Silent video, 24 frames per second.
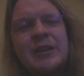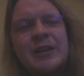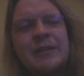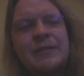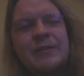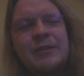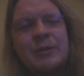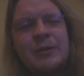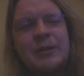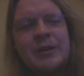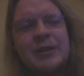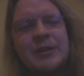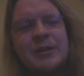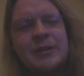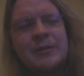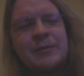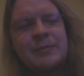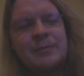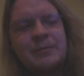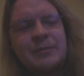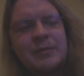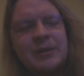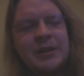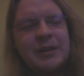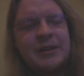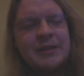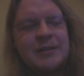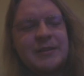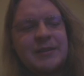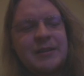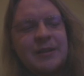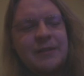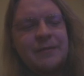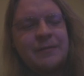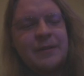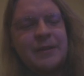If you want to get
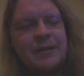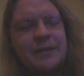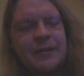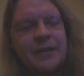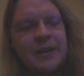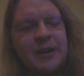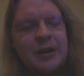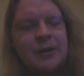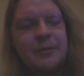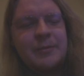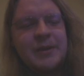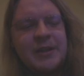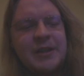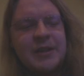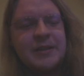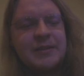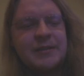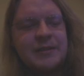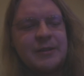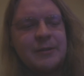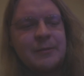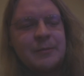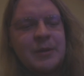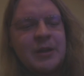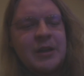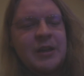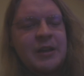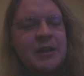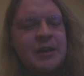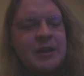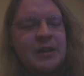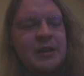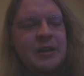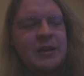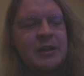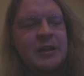stuff on there, because
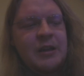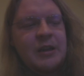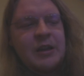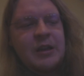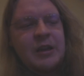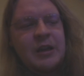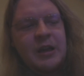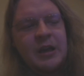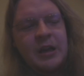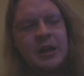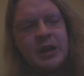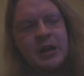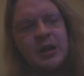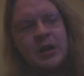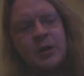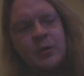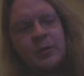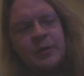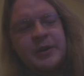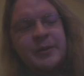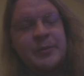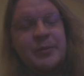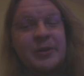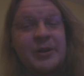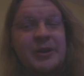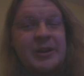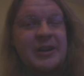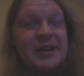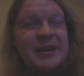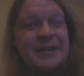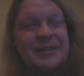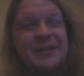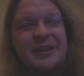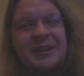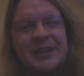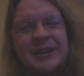when you put it
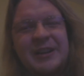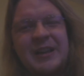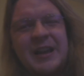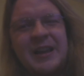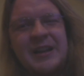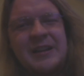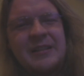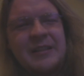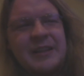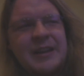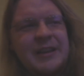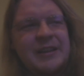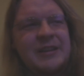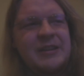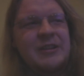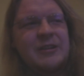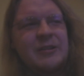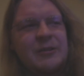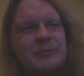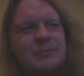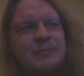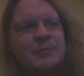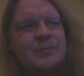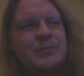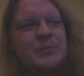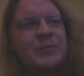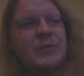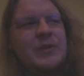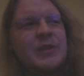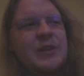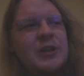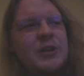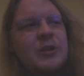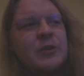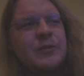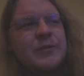on there, it kind of like
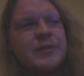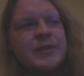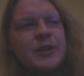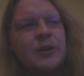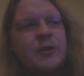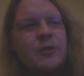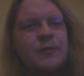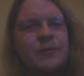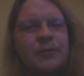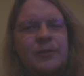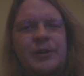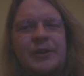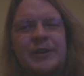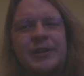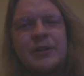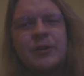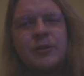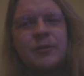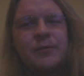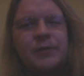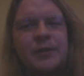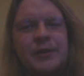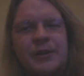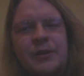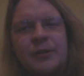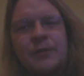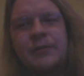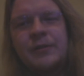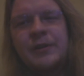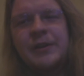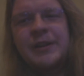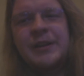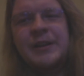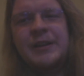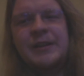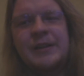goes over and over and
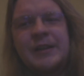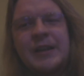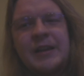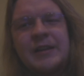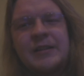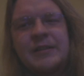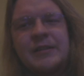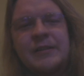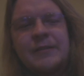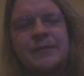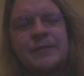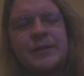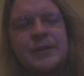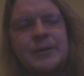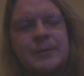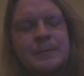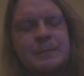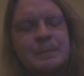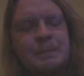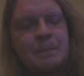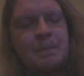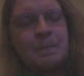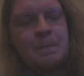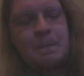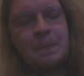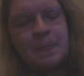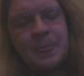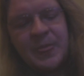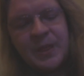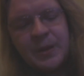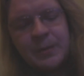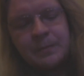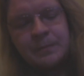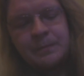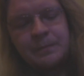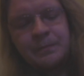over again. It kind of
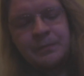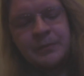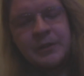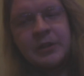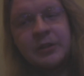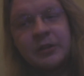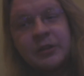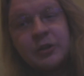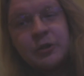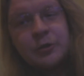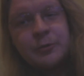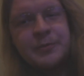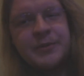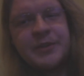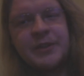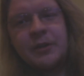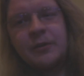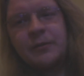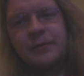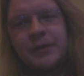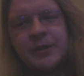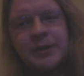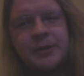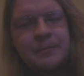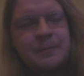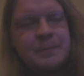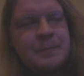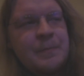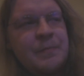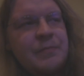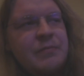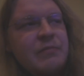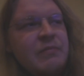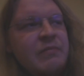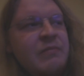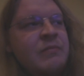loops over,
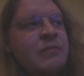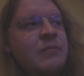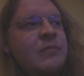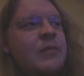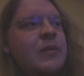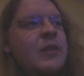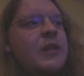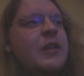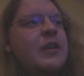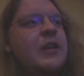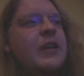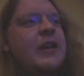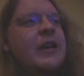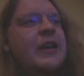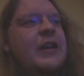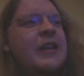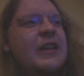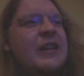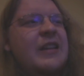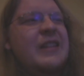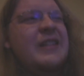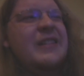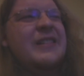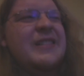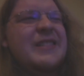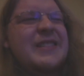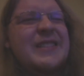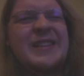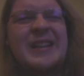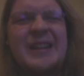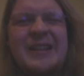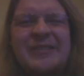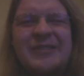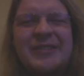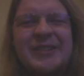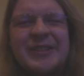and it's
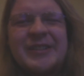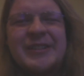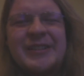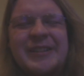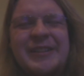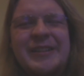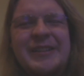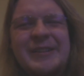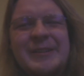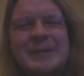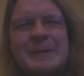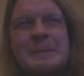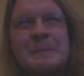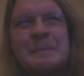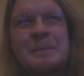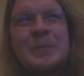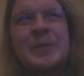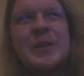not really